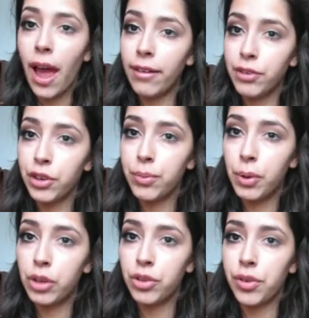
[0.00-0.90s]
After you
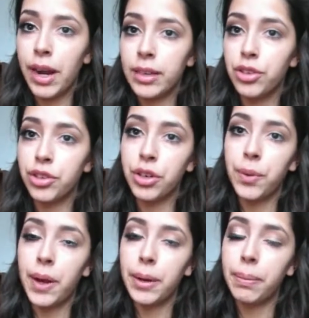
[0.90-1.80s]
moisturize, you're going
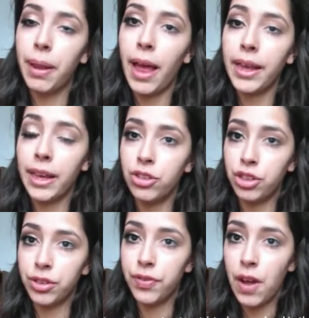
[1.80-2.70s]
to want to apply a
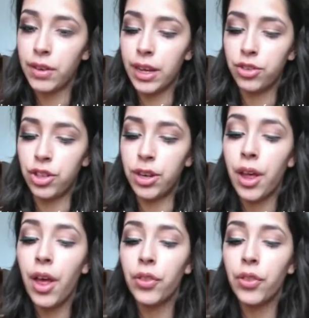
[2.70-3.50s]
sheer foundation.